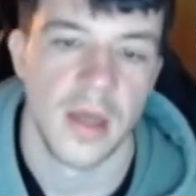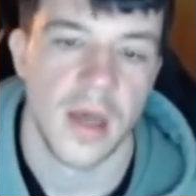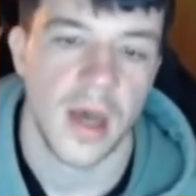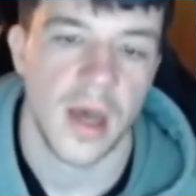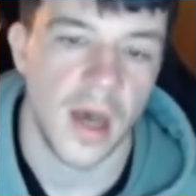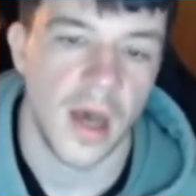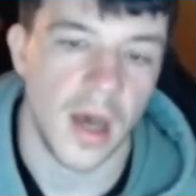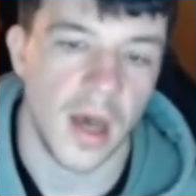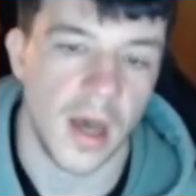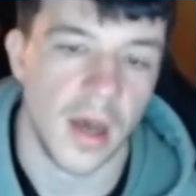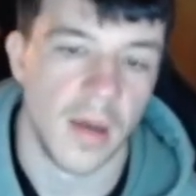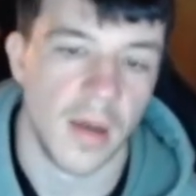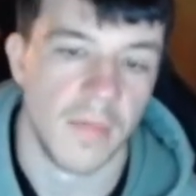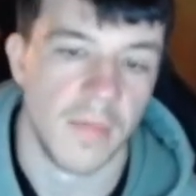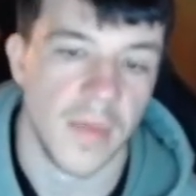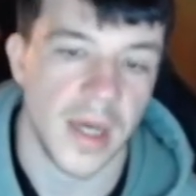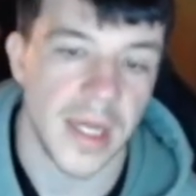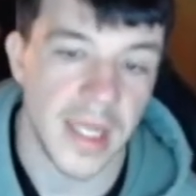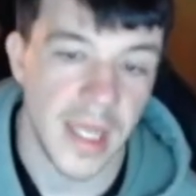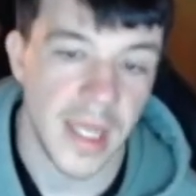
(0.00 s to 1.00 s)
Um,
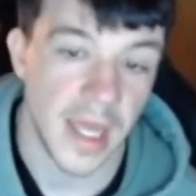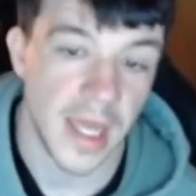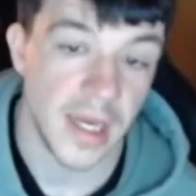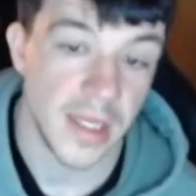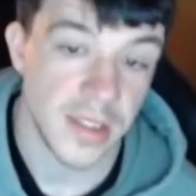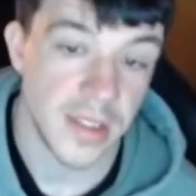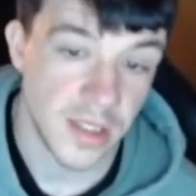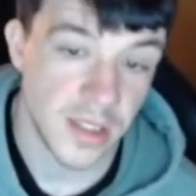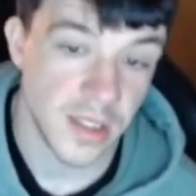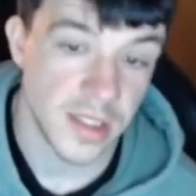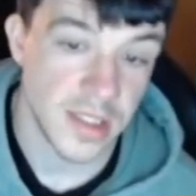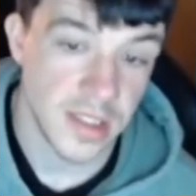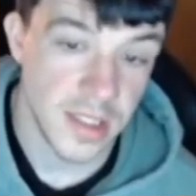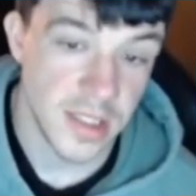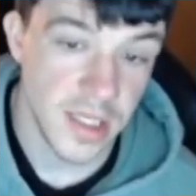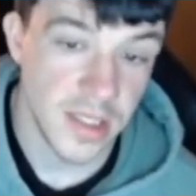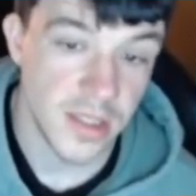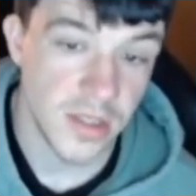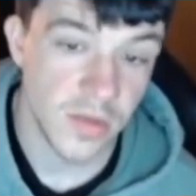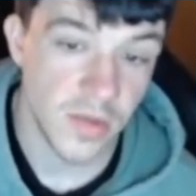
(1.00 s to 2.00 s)
again, it's going to see
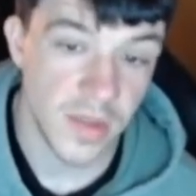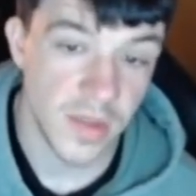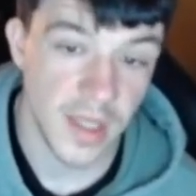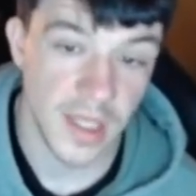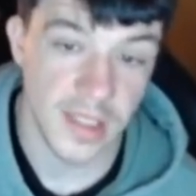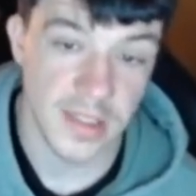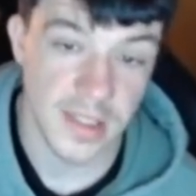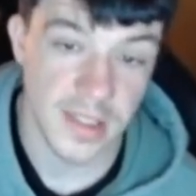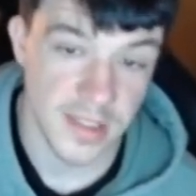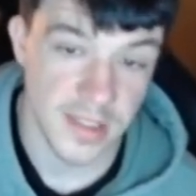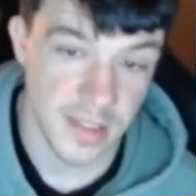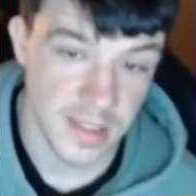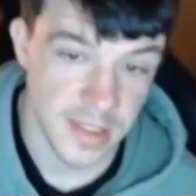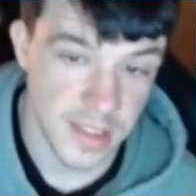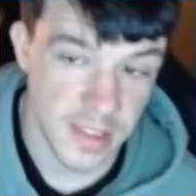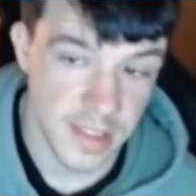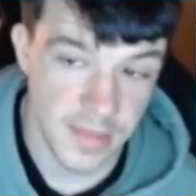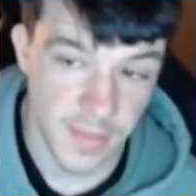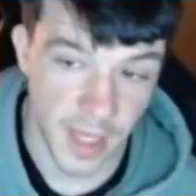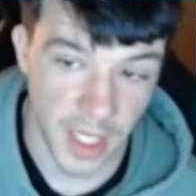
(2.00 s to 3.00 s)
two things because it
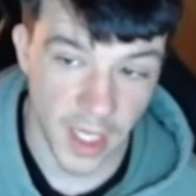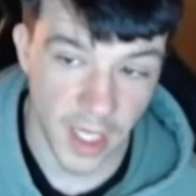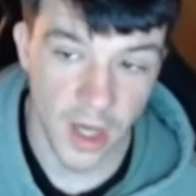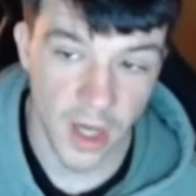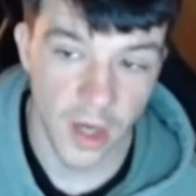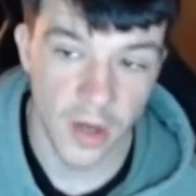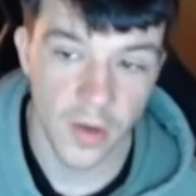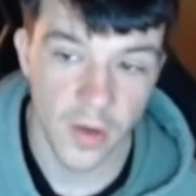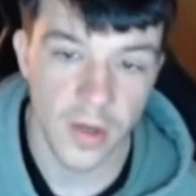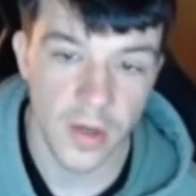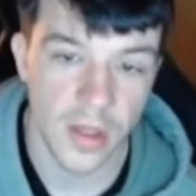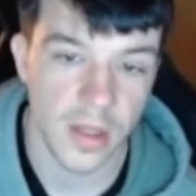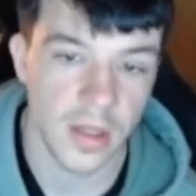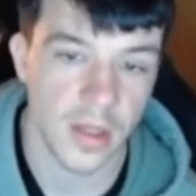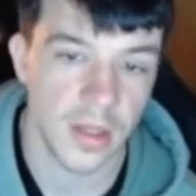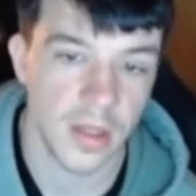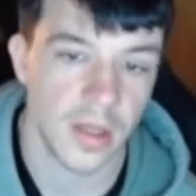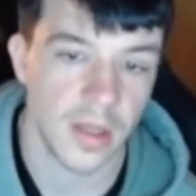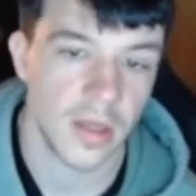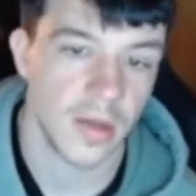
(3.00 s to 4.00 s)
sees my code.
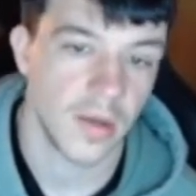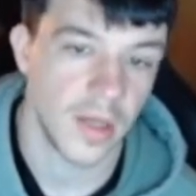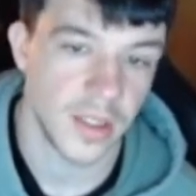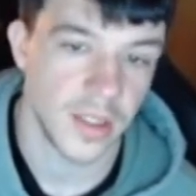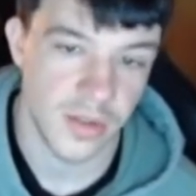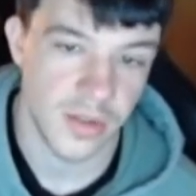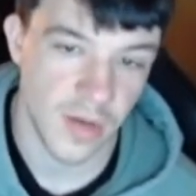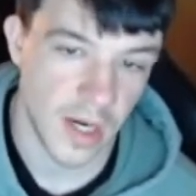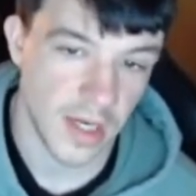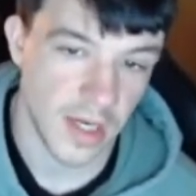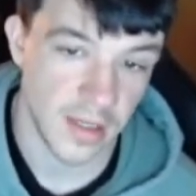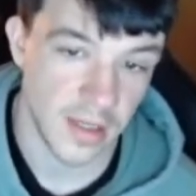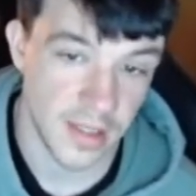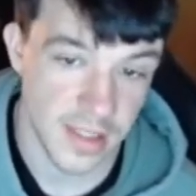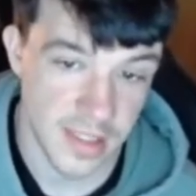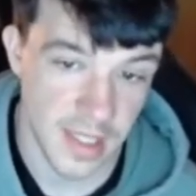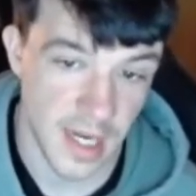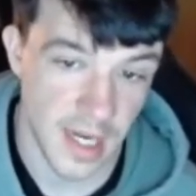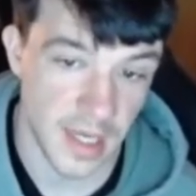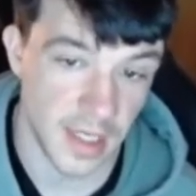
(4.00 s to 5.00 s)
It's trying to
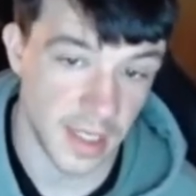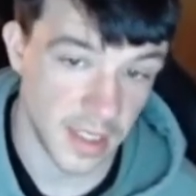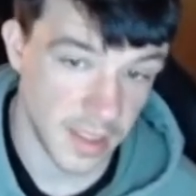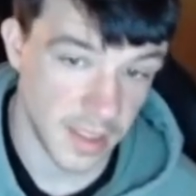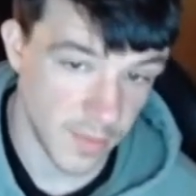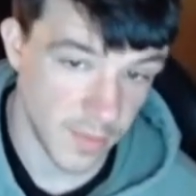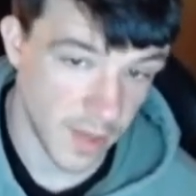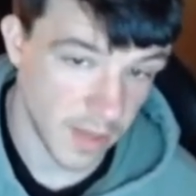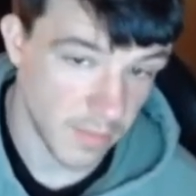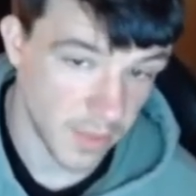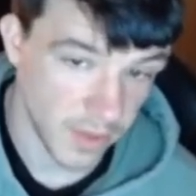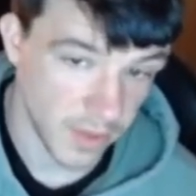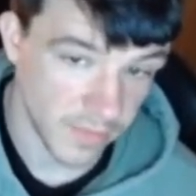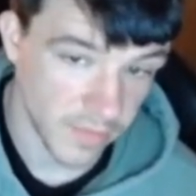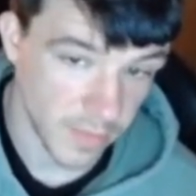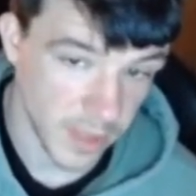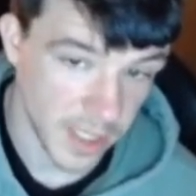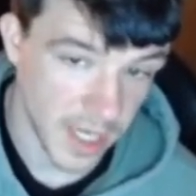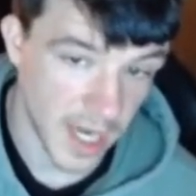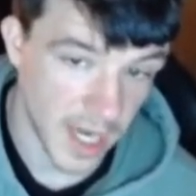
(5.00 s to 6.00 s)
decide, like, do you want to build from
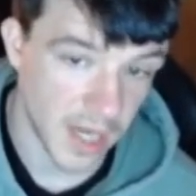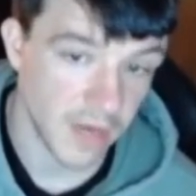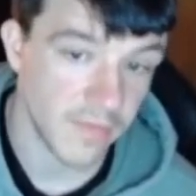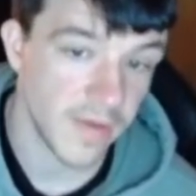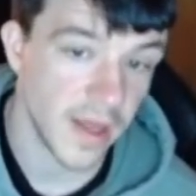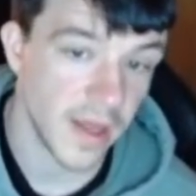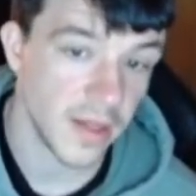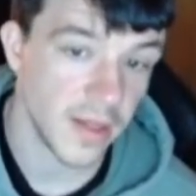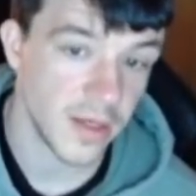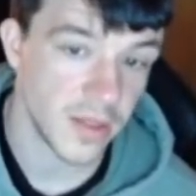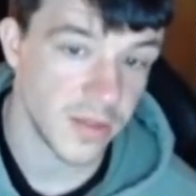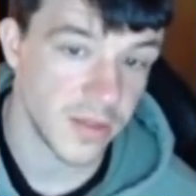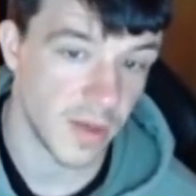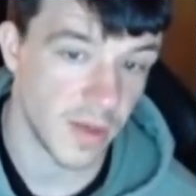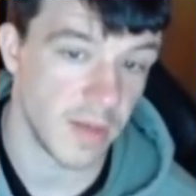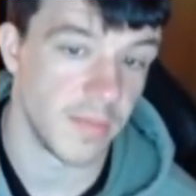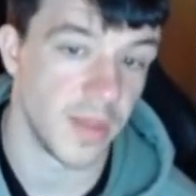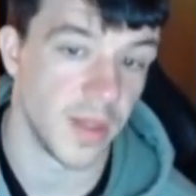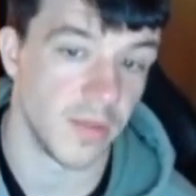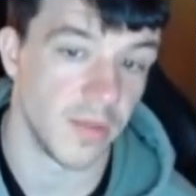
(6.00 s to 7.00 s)
the Docker file or do you just want to
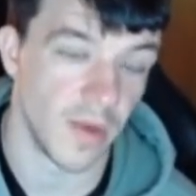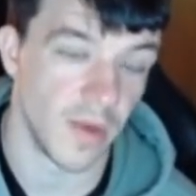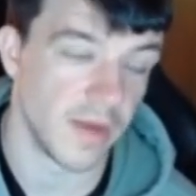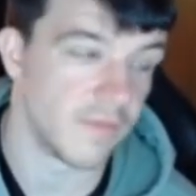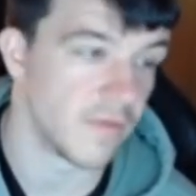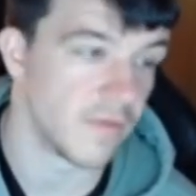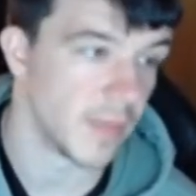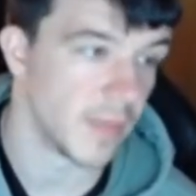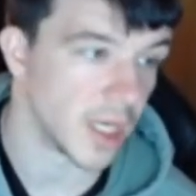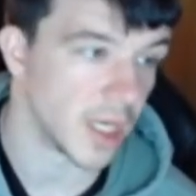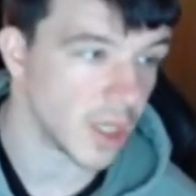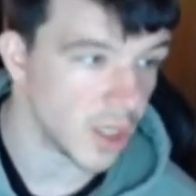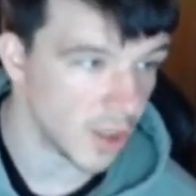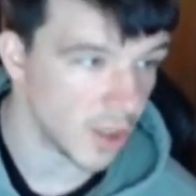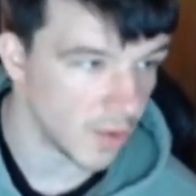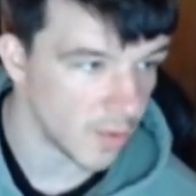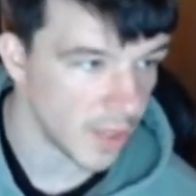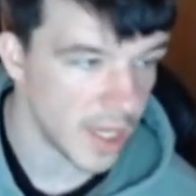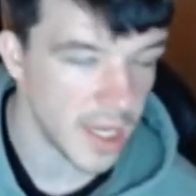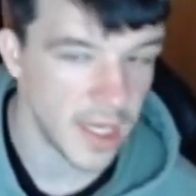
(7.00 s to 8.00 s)
build right from, like,
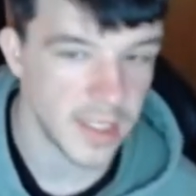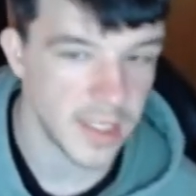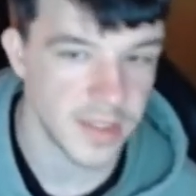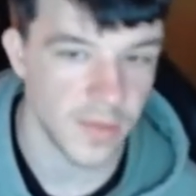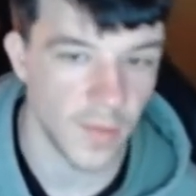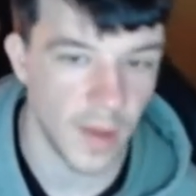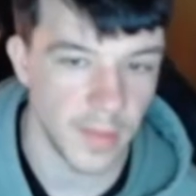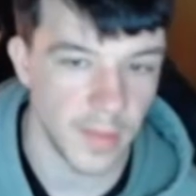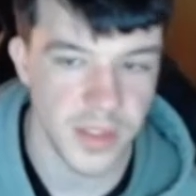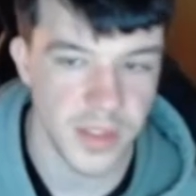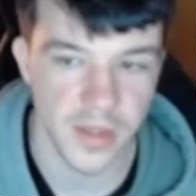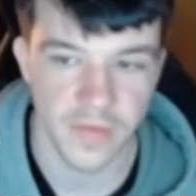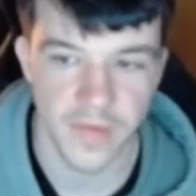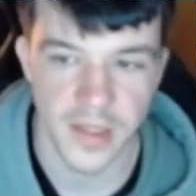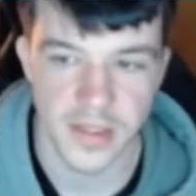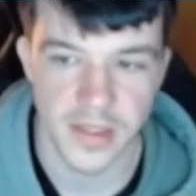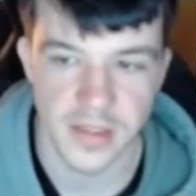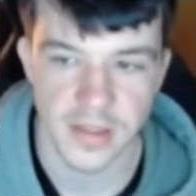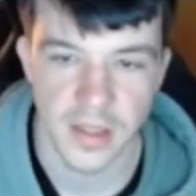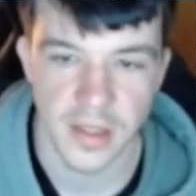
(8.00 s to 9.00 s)
Golang as a web
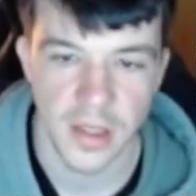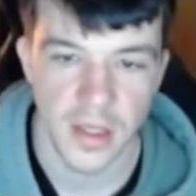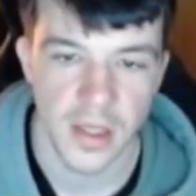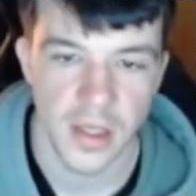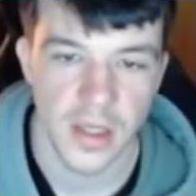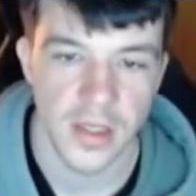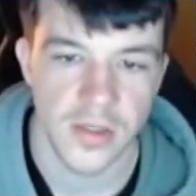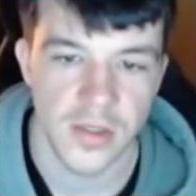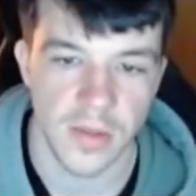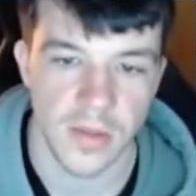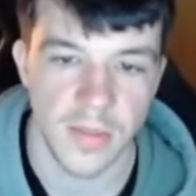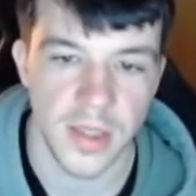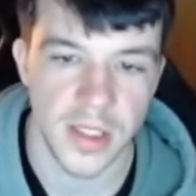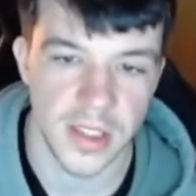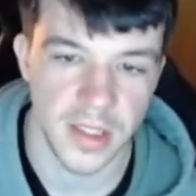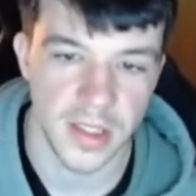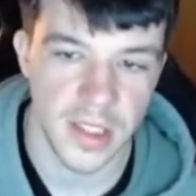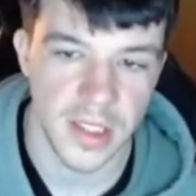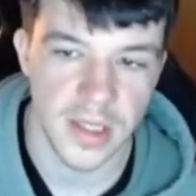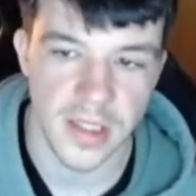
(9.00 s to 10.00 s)
service? So I'm going to
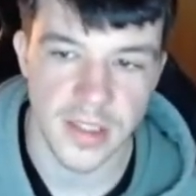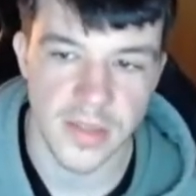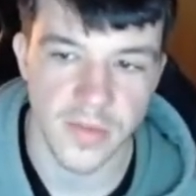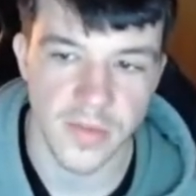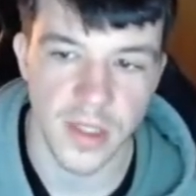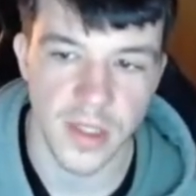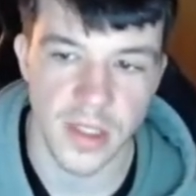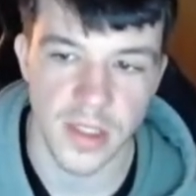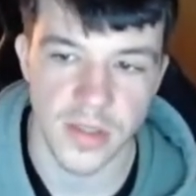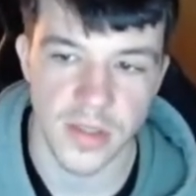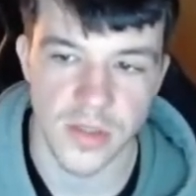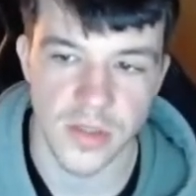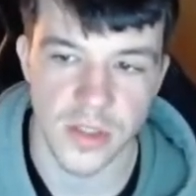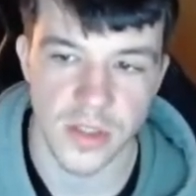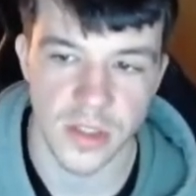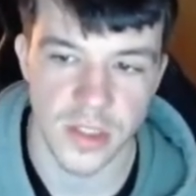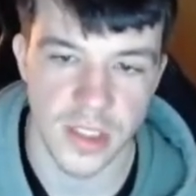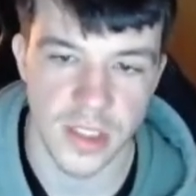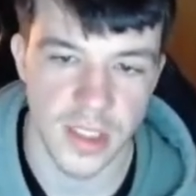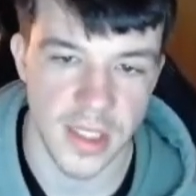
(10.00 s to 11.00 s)
delete this one and use
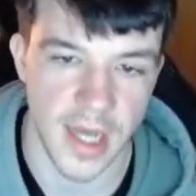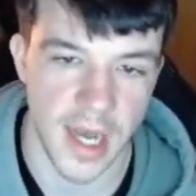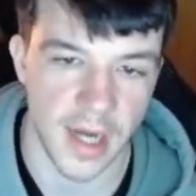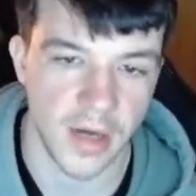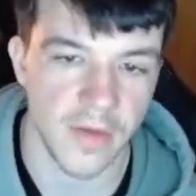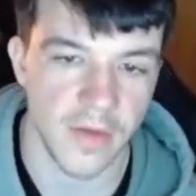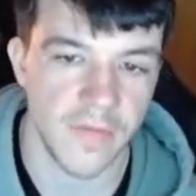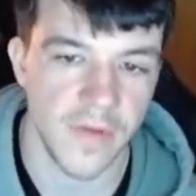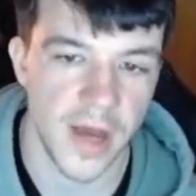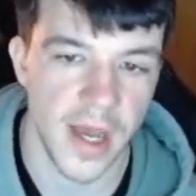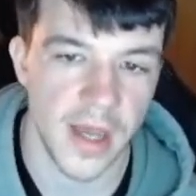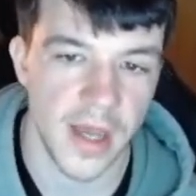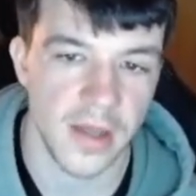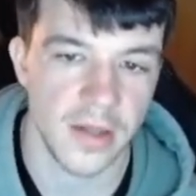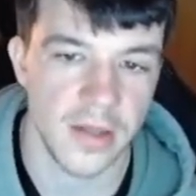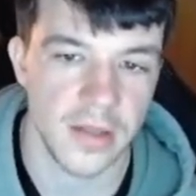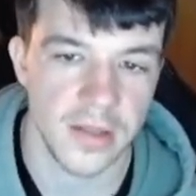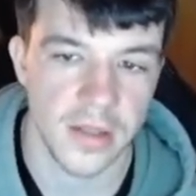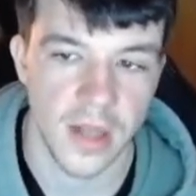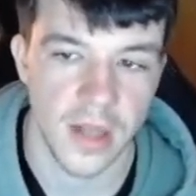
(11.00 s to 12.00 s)
just the Docker file.
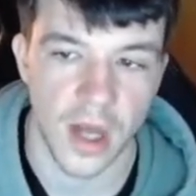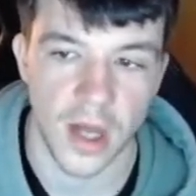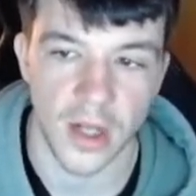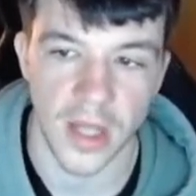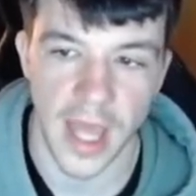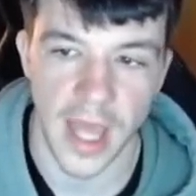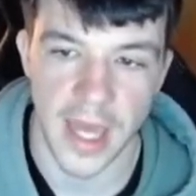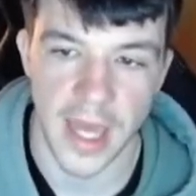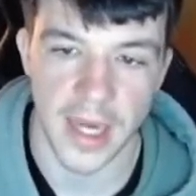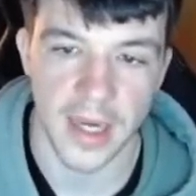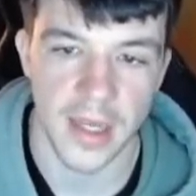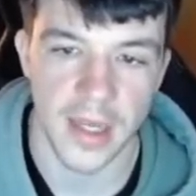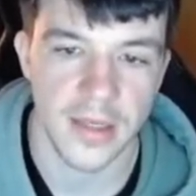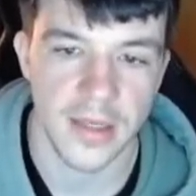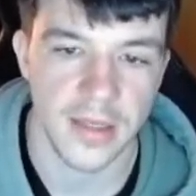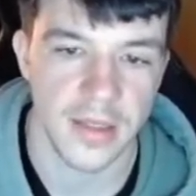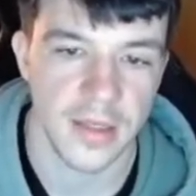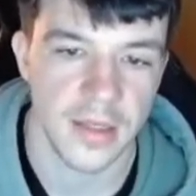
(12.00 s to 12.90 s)
I'll edit it.